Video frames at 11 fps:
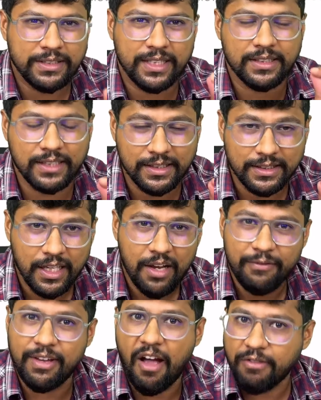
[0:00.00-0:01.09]
census
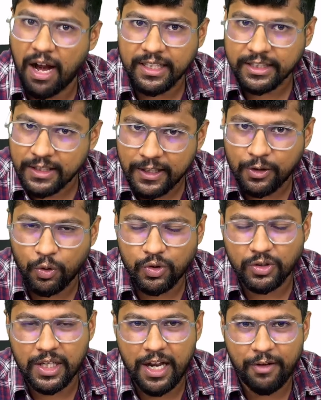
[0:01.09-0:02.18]
we have conducted in
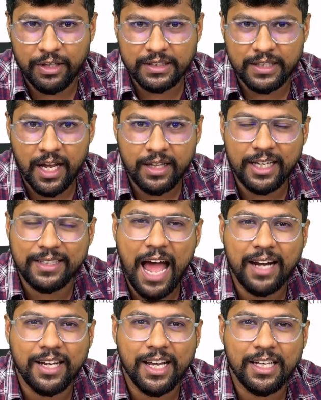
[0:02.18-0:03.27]
2011 is that the
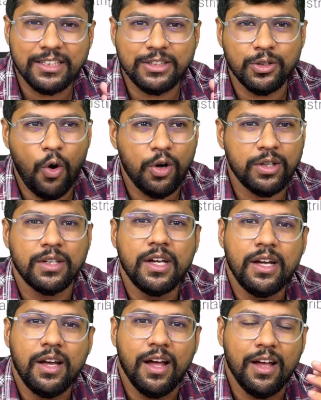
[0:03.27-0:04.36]
data is not
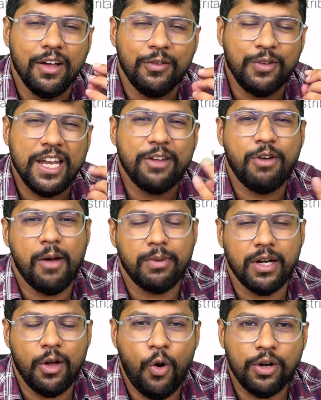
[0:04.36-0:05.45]
verifiable,
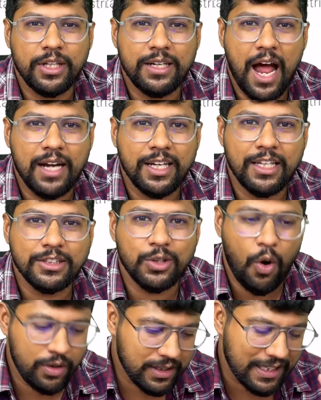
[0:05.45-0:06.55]
or the data is
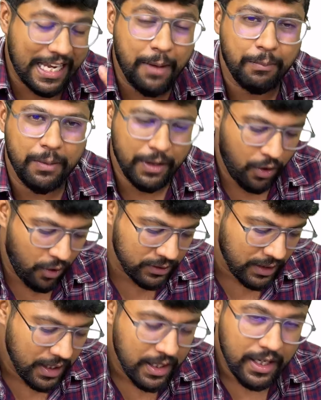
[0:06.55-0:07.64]
not reliable, because
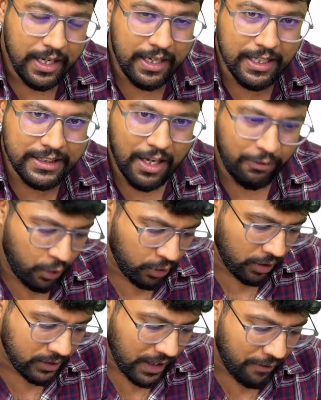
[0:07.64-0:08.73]
in itself
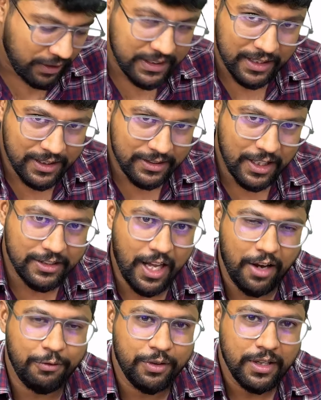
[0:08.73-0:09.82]
2011 census
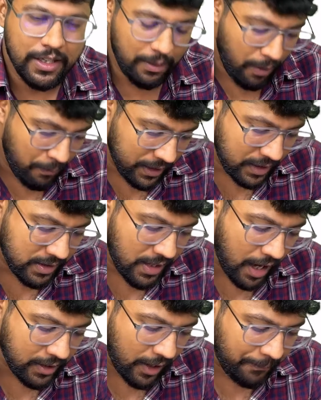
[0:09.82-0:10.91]
itself, remember this
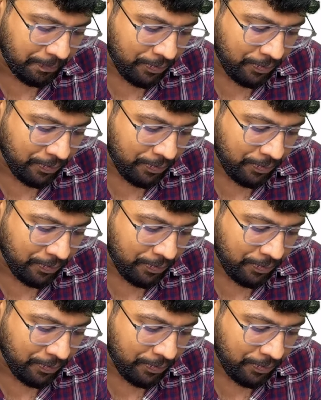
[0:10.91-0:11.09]
data,